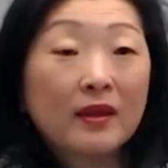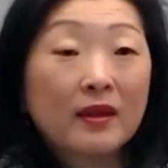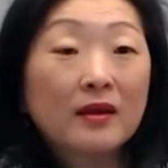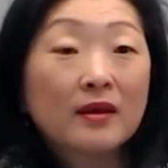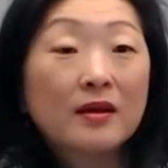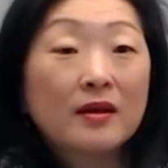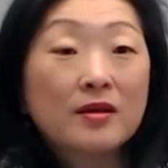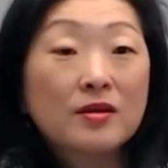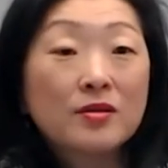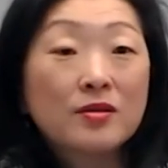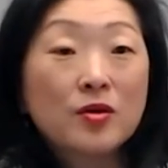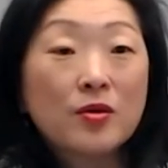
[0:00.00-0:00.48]

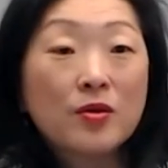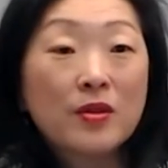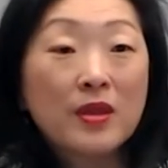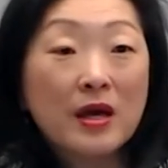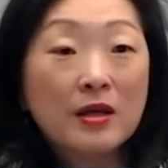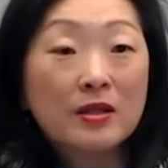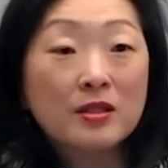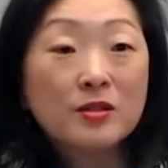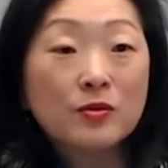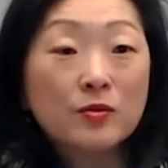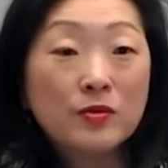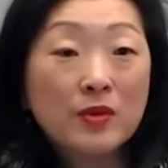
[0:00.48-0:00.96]
So
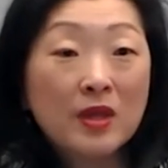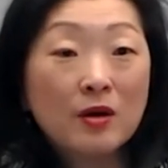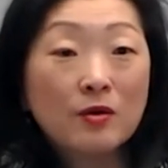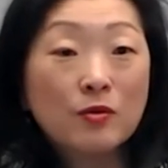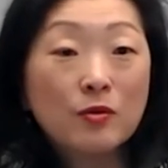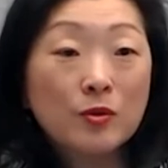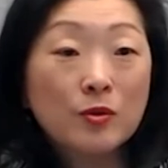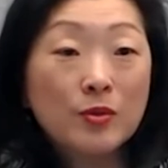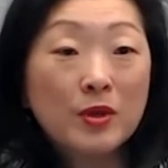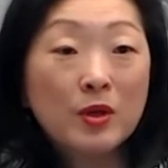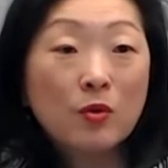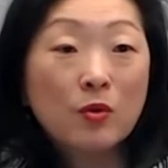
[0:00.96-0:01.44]
that's
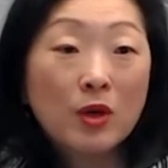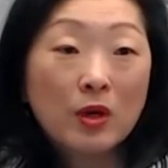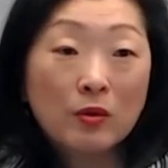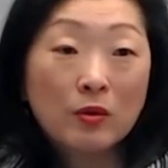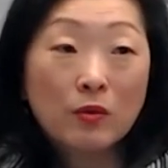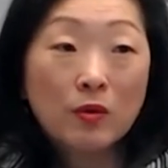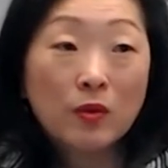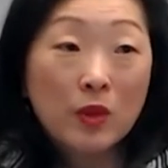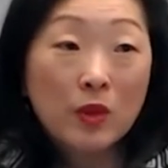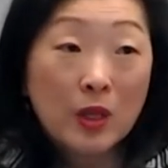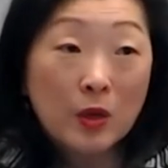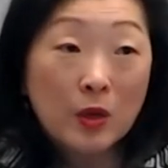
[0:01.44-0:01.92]
that would be
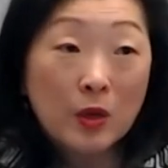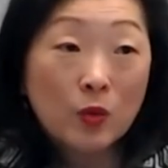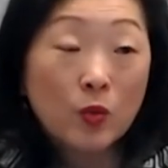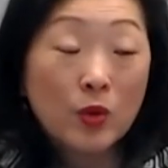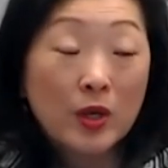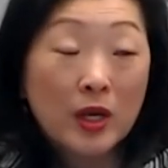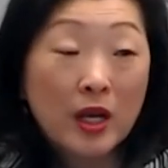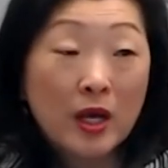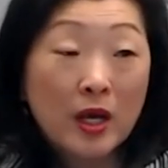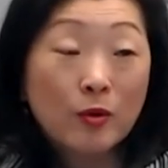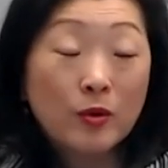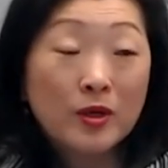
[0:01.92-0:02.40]
when that
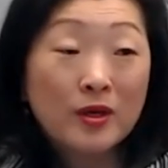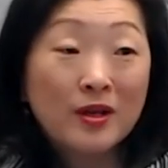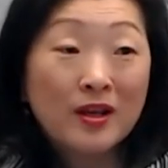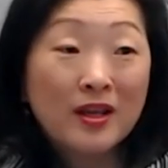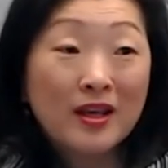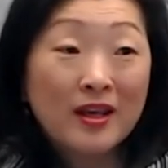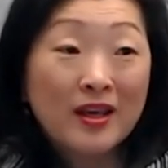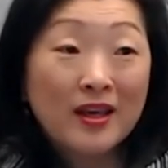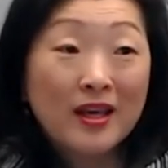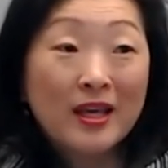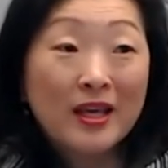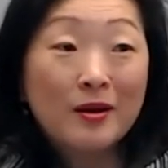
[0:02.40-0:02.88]
when I would
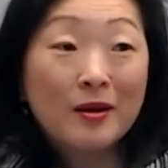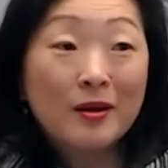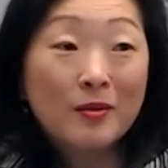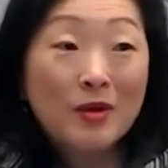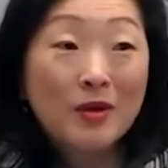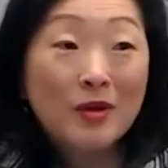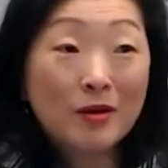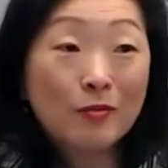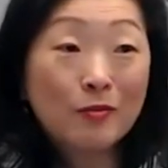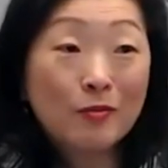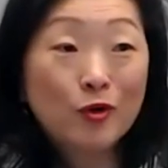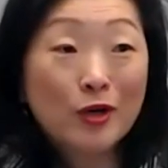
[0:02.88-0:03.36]
in,
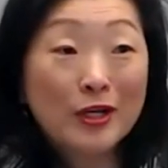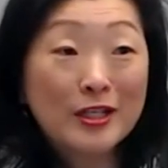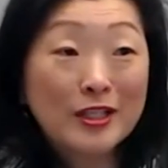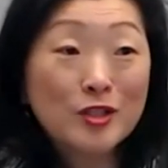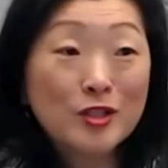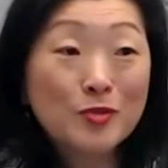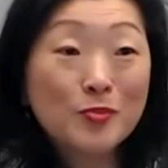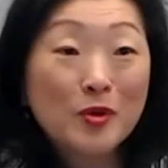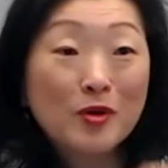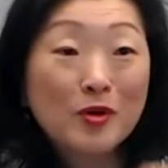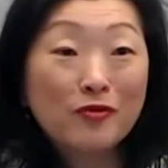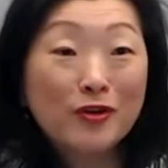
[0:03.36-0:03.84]
in
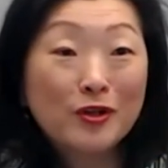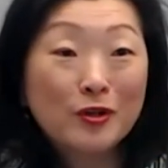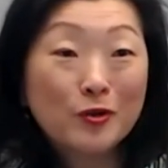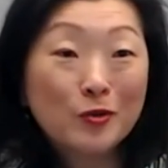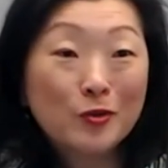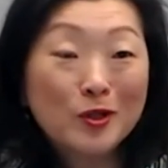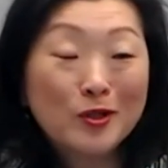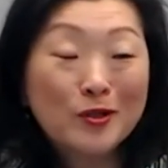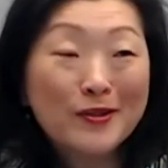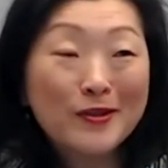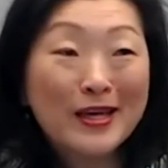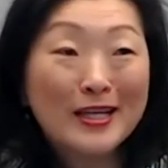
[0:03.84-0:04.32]
Grace's perfect
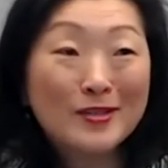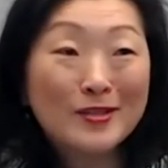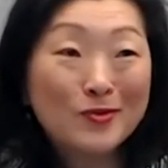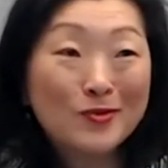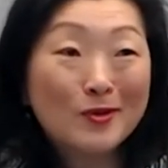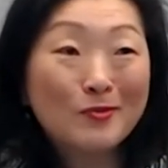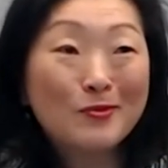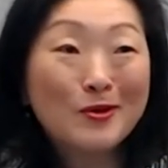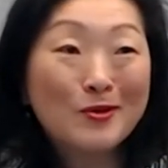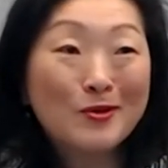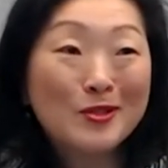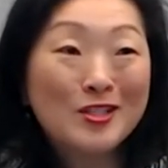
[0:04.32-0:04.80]
world, that's
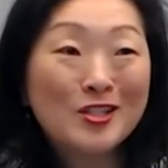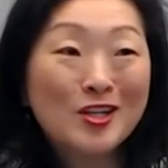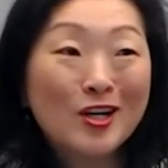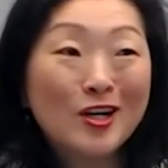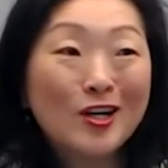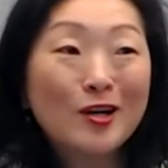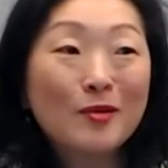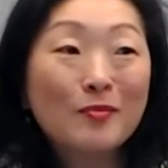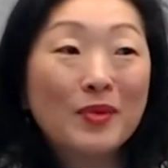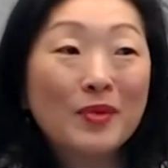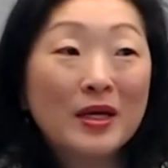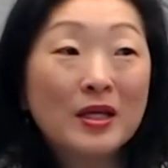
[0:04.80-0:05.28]
when we would start.